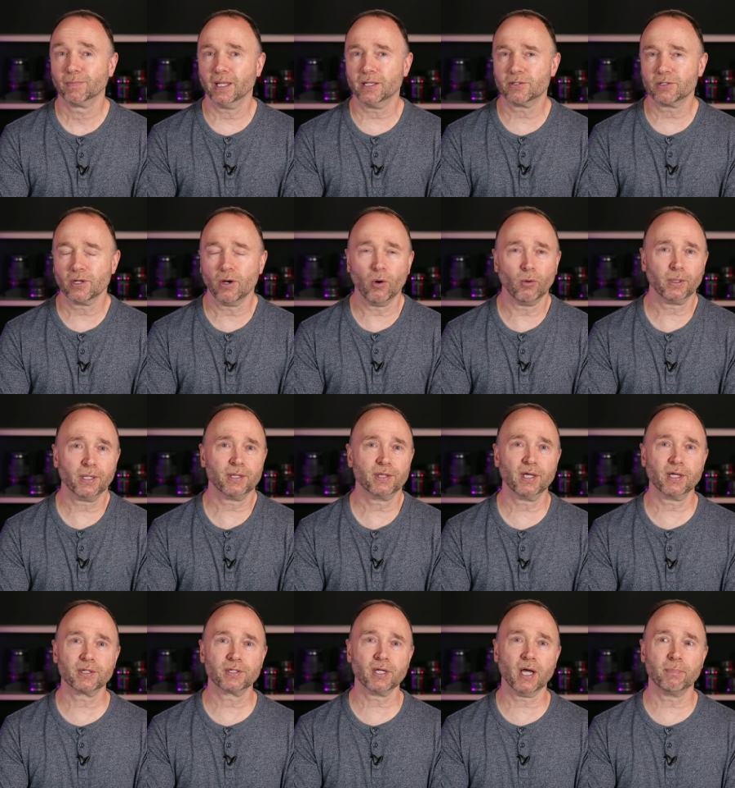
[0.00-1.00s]
It's holding
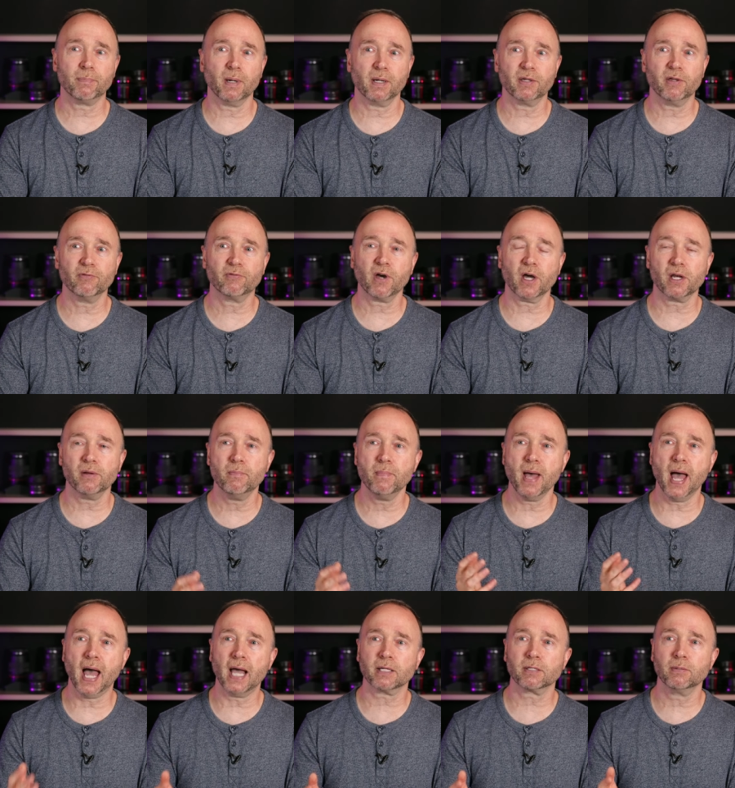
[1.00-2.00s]
things up. You've got a
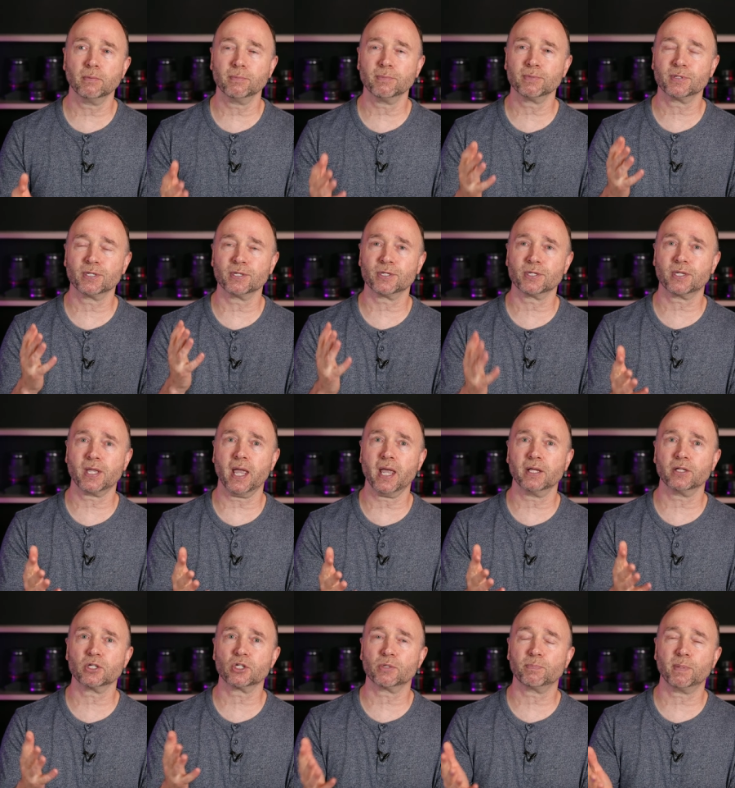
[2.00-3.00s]
maximum
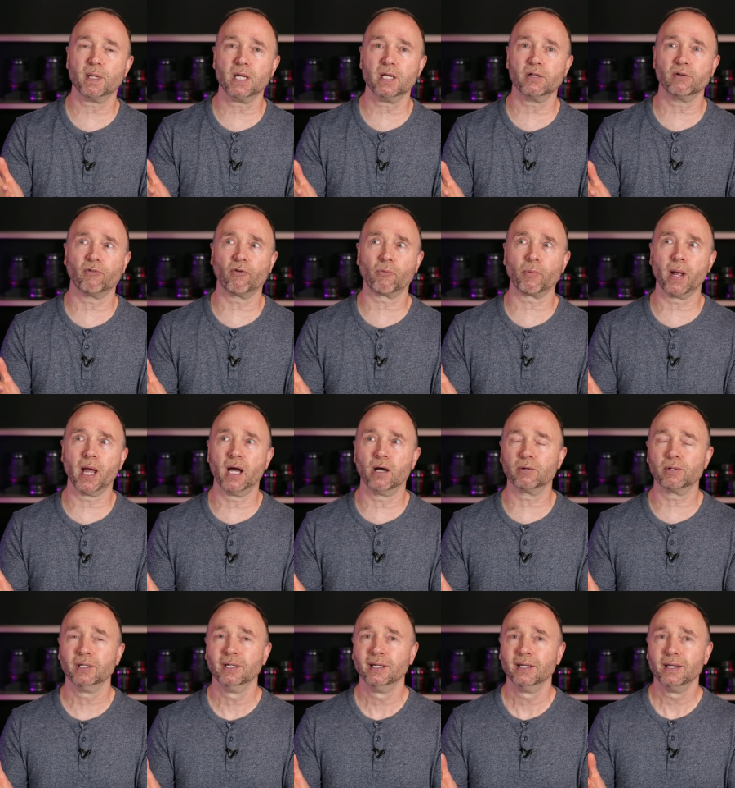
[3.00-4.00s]
sustained speed of
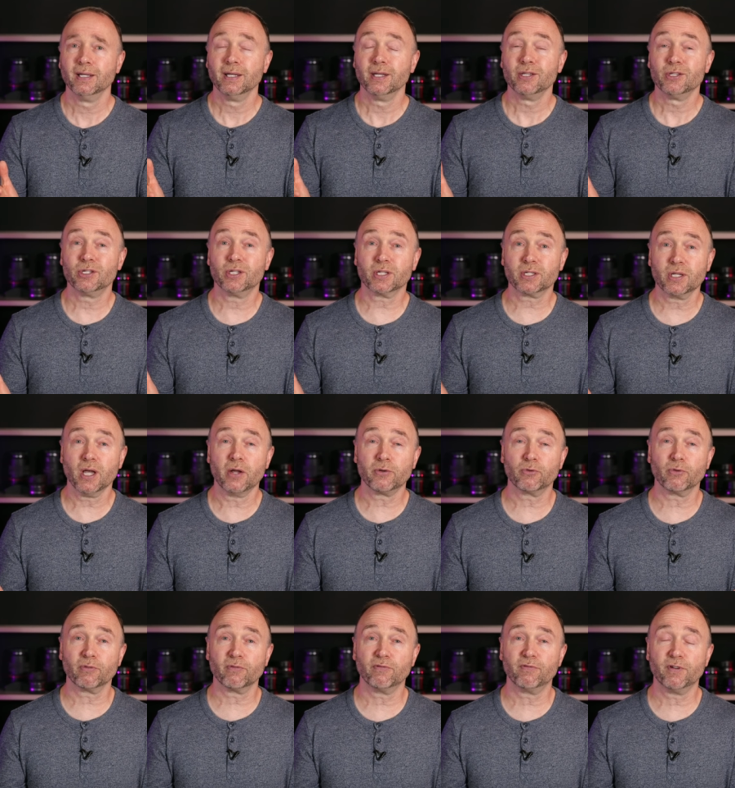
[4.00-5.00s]
around six
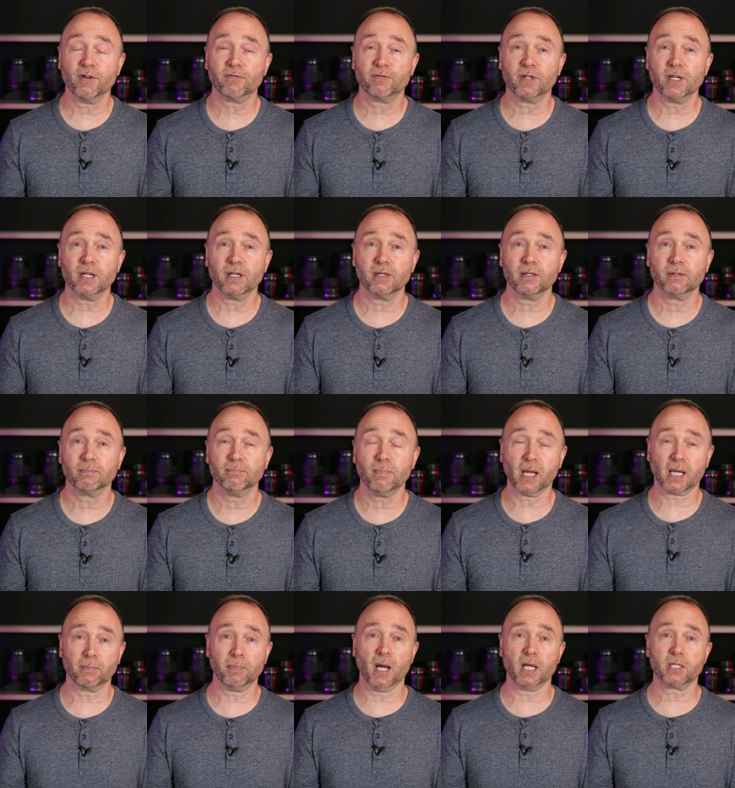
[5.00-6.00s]
hundred fifty
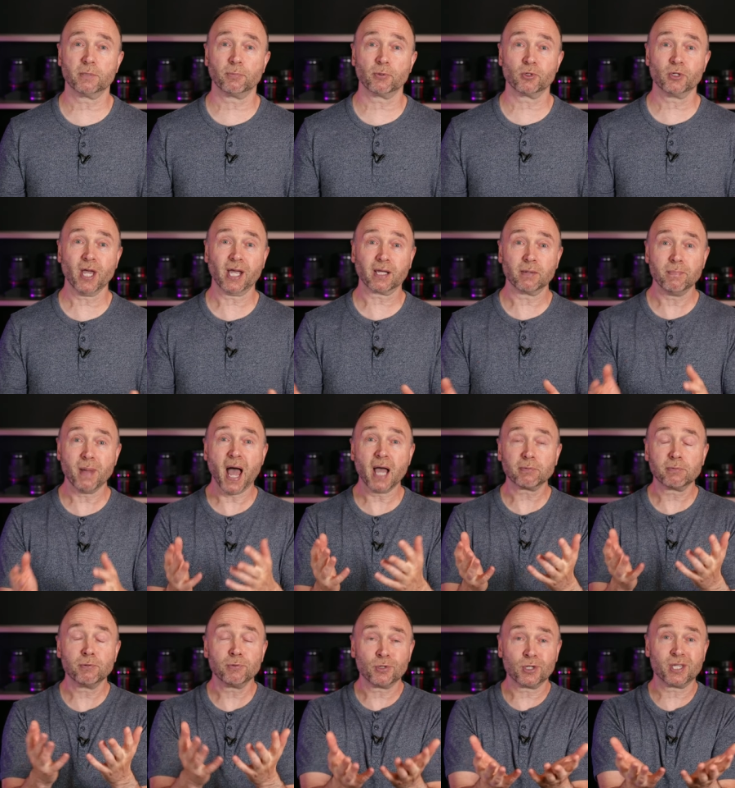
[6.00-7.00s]
megabytes per second,
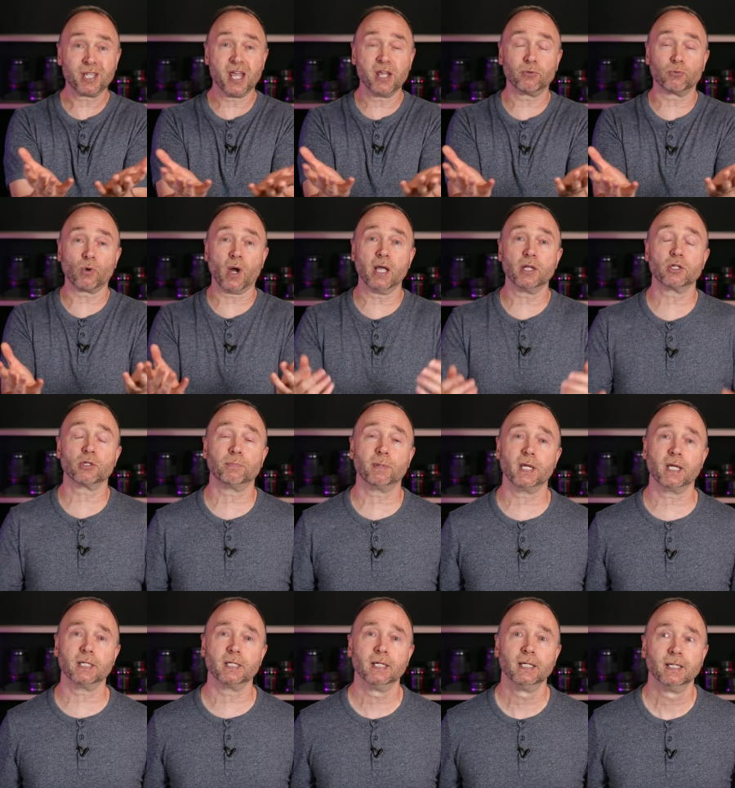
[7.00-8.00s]
maximum sustained write
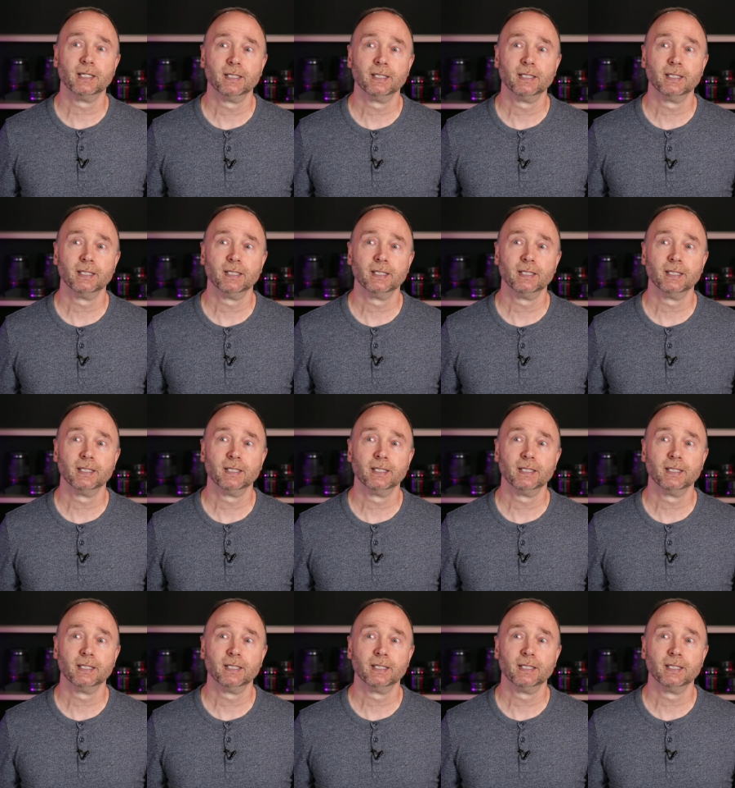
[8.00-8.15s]
speed.